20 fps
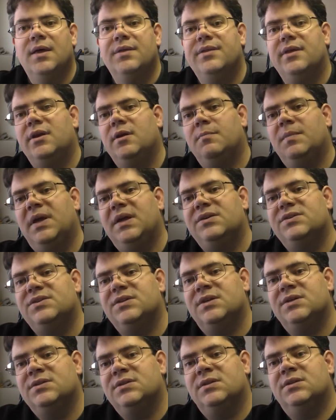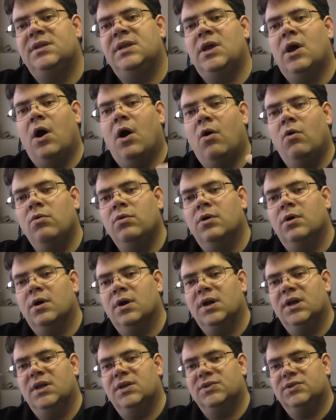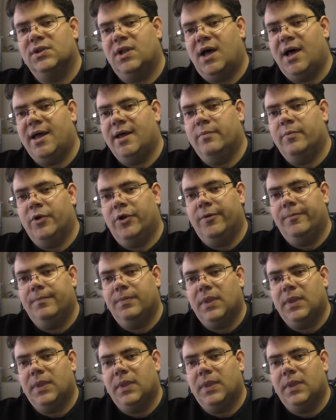then it makes sense that the owner is liable.